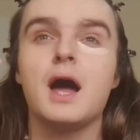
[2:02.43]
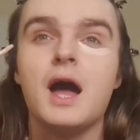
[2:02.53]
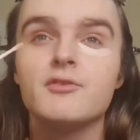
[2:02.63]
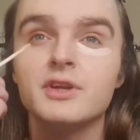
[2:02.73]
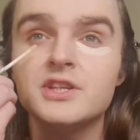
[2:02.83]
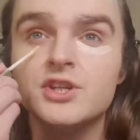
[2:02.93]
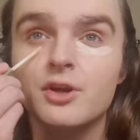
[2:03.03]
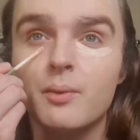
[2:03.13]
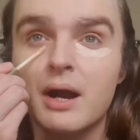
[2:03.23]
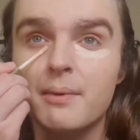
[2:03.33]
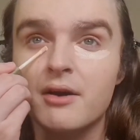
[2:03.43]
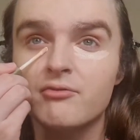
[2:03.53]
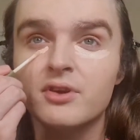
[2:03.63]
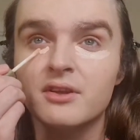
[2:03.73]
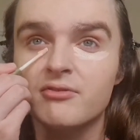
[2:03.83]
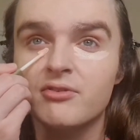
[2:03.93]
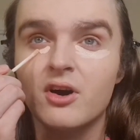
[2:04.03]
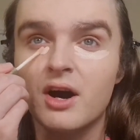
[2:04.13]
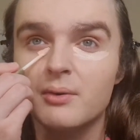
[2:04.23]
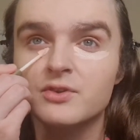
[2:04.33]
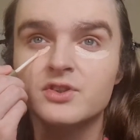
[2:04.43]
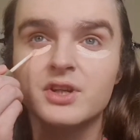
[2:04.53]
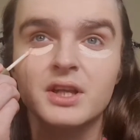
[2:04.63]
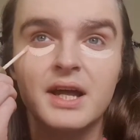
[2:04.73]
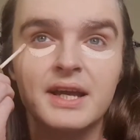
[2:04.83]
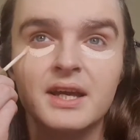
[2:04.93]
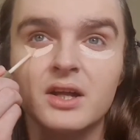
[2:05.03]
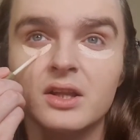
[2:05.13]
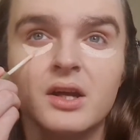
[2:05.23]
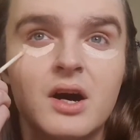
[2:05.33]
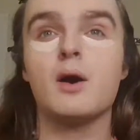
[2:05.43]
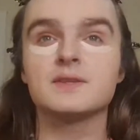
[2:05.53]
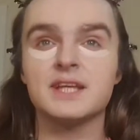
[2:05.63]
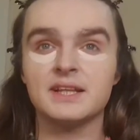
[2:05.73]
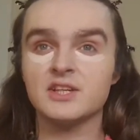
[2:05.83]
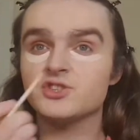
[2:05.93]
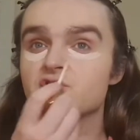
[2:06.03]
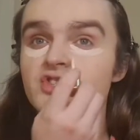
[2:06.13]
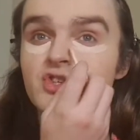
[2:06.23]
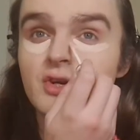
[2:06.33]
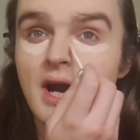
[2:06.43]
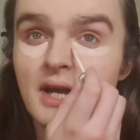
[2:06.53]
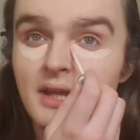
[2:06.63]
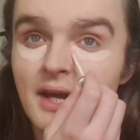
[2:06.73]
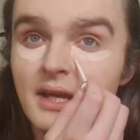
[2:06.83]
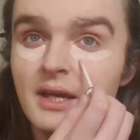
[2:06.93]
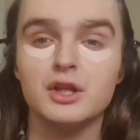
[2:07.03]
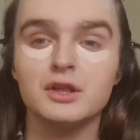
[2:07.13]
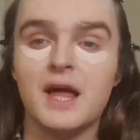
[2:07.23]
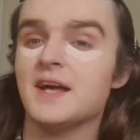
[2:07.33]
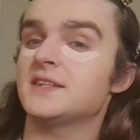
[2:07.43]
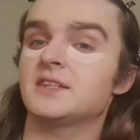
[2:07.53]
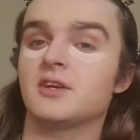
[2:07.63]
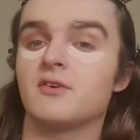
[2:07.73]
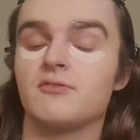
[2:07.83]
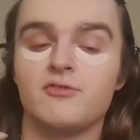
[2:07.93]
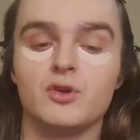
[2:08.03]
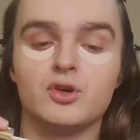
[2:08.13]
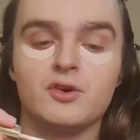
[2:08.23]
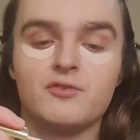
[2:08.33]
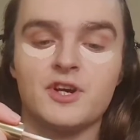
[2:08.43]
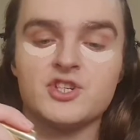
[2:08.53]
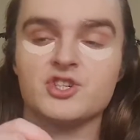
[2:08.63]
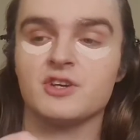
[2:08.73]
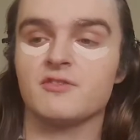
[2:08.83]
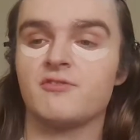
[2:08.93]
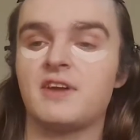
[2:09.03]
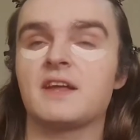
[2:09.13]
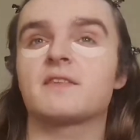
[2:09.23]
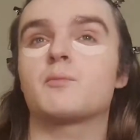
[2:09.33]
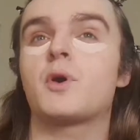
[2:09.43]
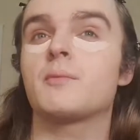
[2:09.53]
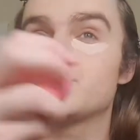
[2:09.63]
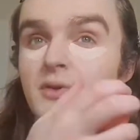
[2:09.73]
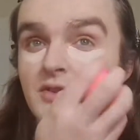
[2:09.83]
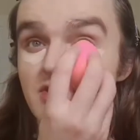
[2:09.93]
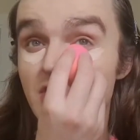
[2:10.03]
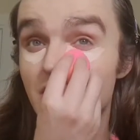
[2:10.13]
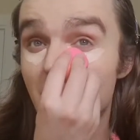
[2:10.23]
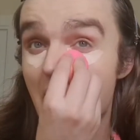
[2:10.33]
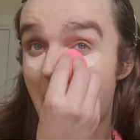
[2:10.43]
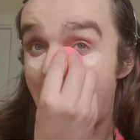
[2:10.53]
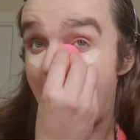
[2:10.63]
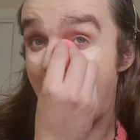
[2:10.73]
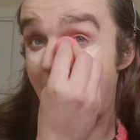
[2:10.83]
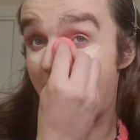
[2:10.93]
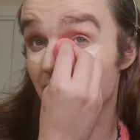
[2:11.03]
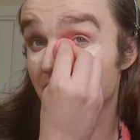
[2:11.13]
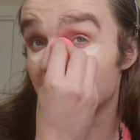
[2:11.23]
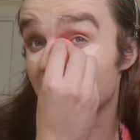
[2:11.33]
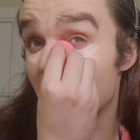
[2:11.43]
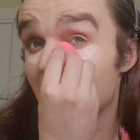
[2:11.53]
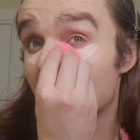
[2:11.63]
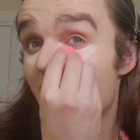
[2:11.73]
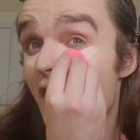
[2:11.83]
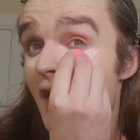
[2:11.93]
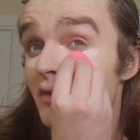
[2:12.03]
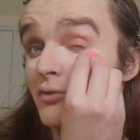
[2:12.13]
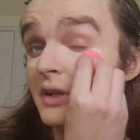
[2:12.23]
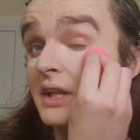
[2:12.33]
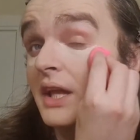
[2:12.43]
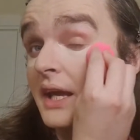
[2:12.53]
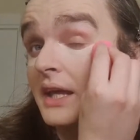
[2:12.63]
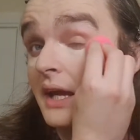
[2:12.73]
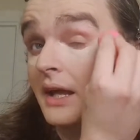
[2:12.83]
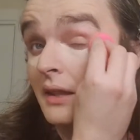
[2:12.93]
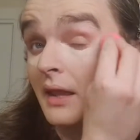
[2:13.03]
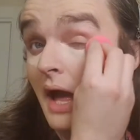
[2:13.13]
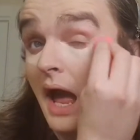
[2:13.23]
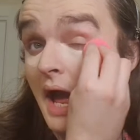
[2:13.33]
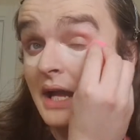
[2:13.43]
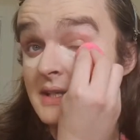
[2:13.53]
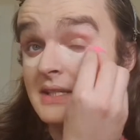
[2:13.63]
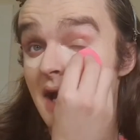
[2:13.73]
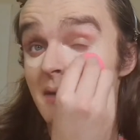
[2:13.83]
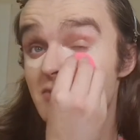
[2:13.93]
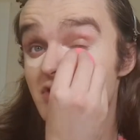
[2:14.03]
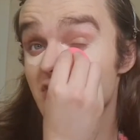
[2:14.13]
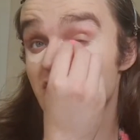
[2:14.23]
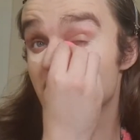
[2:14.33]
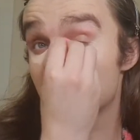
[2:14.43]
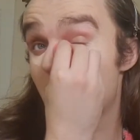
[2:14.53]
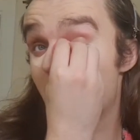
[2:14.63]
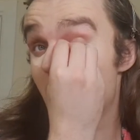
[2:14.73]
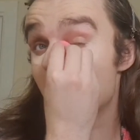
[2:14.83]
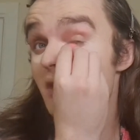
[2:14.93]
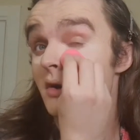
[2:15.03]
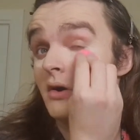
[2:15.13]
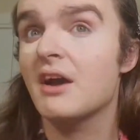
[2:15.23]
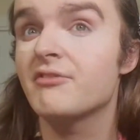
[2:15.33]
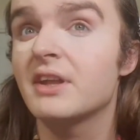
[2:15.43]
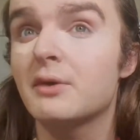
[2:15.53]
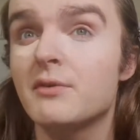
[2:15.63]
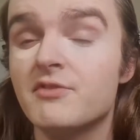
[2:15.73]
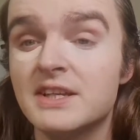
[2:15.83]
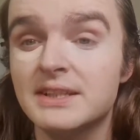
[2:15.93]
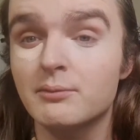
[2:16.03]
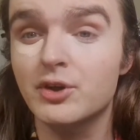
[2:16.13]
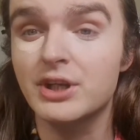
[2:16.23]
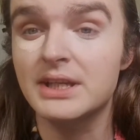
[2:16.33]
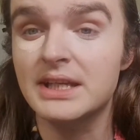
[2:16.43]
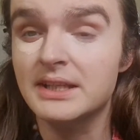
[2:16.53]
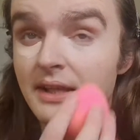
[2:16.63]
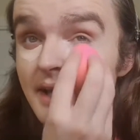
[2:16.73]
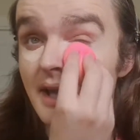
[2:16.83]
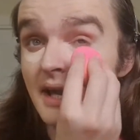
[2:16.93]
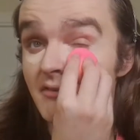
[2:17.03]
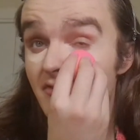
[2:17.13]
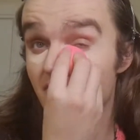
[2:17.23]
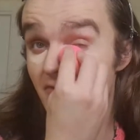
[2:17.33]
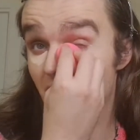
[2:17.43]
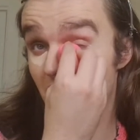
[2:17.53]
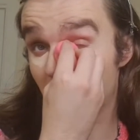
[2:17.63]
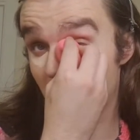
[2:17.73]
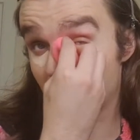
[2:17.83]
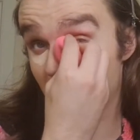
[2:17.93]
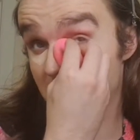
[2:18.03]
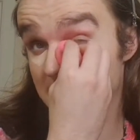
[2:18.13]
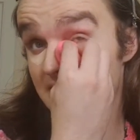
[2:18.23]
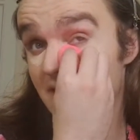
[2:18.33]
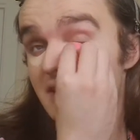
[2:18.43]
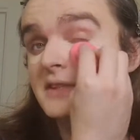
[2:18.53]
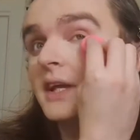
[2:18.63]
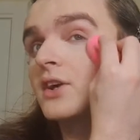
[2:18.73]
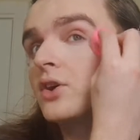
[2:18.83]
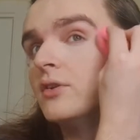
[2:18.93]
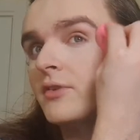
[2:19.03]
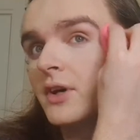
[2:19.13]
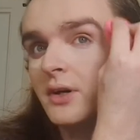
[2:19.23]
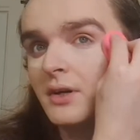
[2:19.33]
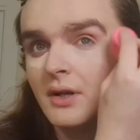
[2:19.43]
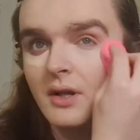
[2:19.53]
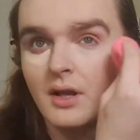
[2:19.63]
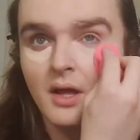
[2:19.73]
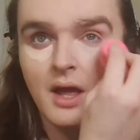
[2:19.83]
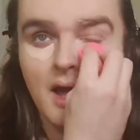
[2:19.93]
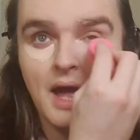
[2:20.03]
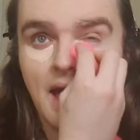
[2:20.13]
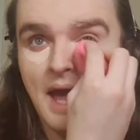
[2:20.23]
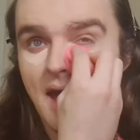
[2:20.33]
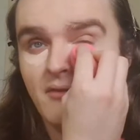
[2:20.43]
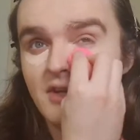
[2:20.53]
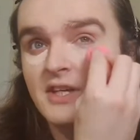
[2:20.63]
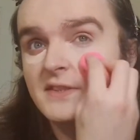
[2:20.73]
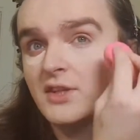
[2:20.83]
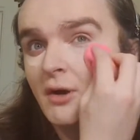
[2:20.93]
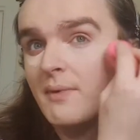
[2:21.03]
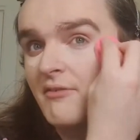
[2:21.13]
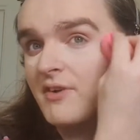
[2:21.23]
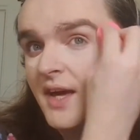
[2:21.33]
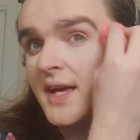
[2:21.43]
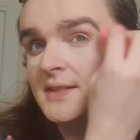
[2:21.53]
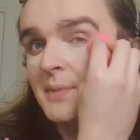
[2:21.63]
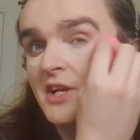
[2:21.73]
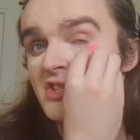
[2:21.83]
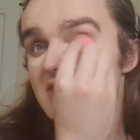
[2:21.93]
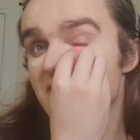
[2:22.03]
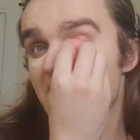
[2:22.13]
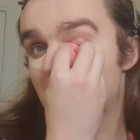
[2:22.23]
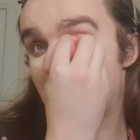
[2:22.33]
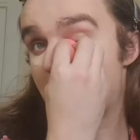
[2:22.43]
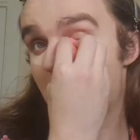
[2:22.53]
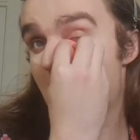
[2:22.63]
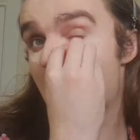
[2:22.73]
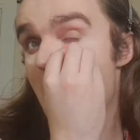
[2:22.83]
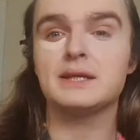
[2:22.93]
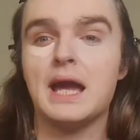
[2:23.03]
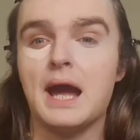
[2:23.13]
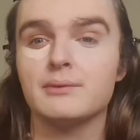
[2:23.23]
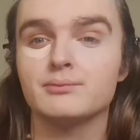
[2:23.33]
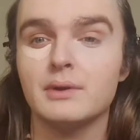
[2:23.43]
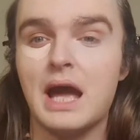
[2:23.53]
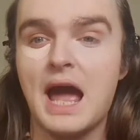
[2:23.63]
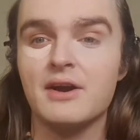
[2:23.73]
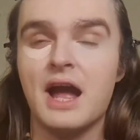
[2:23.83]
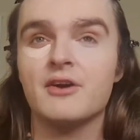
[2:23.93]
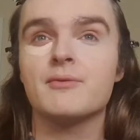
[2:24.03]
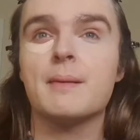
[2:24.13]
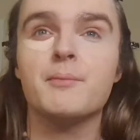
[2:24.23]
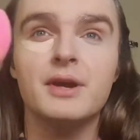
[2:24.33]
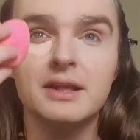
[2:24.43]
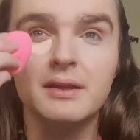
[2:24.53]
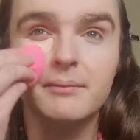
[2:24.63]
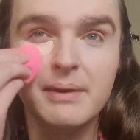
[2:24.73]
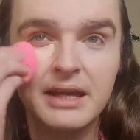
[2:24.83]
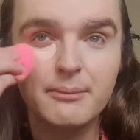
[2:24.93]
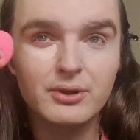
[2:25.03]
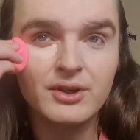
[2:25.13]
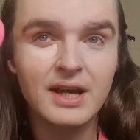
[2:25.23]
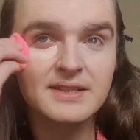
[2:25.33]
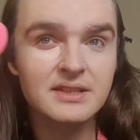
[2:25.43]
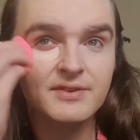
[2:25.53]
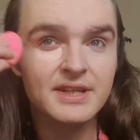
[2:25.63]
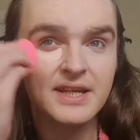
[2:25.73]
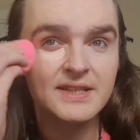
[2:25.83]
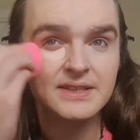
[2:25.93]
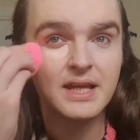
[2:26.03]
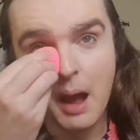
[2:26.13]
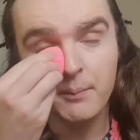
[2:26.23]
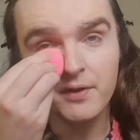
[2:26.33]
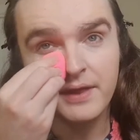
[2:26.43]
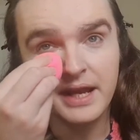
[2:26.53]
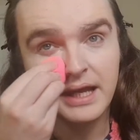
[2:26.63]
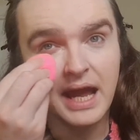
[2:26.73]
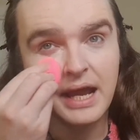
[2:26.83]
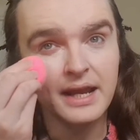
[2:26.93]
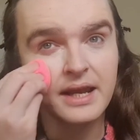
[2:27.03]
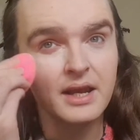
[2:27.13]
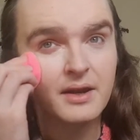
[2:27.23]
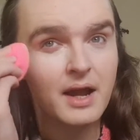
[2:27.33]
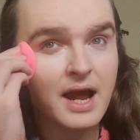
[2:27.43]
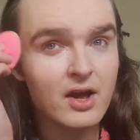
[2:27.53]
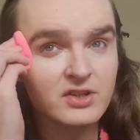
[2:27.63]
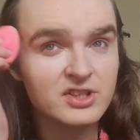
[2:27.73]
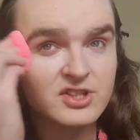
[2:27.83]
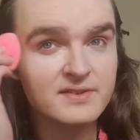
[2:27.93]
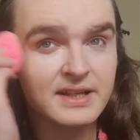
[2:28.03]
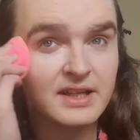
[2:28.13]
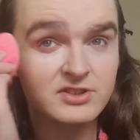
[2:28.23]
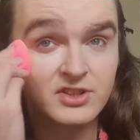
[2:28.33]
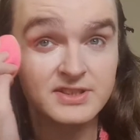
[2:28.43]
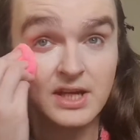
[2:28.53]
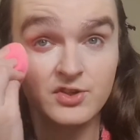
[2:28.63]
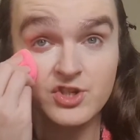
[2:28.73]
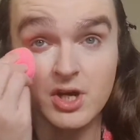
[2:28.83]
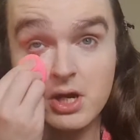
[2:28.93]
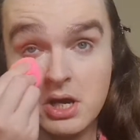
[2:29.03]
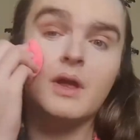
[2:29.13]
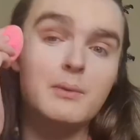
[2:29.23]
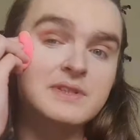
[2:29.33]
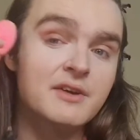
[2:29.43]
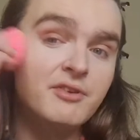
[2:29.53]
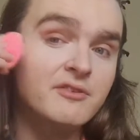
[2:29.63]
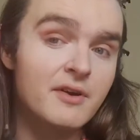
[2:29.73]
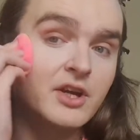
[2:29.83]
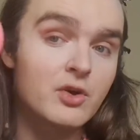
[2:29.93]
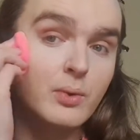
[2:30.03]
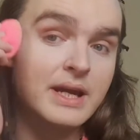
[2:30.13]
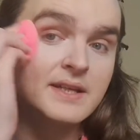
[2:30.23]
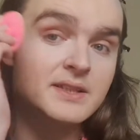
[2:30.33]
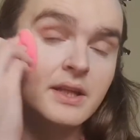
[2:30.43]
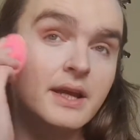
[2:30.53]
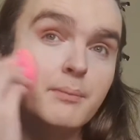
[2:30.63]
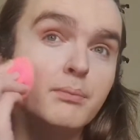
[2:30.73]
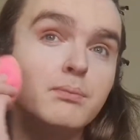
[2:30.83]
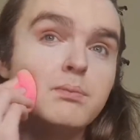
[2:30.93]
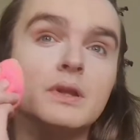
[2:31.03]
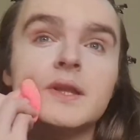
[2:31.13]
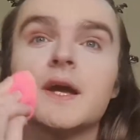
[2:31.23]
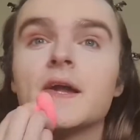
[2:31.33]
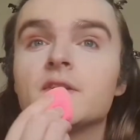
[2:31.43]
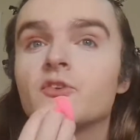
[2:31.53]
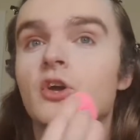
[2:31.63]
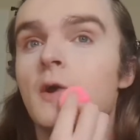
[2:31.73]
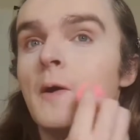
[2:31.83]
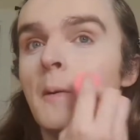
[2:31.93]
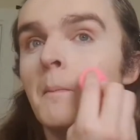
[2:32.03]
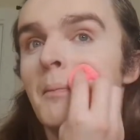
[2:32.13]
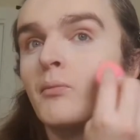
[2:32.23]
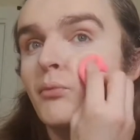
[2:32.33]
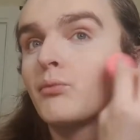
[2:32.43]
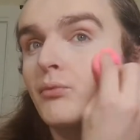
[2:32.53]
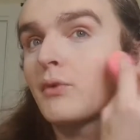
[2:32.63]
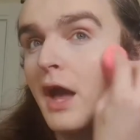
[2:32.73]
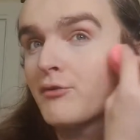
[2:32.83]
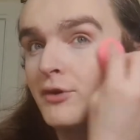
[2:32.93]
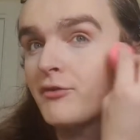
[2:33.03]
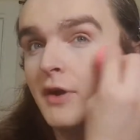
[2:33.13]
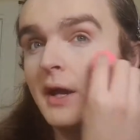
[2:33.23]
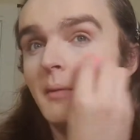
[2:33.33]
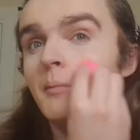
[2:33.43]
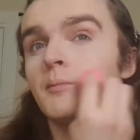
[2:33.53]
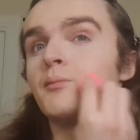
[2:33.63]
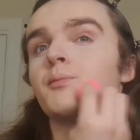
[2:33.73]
I really don't know why, but I really thought I was gonna like it a lot. I was like, let's just try, like, a less full coverage thing than what I'm used to. And I really thought, like, oh, I'll really like it. And I'm just not. I feel like with this, I'm going to need like a full cover concealer to like cover areas on my face. But I just feel like, yeah, I remember it making me look nicer than this. But then again, I also just think that's nostalgia. It was definitely very quick to like blend everything.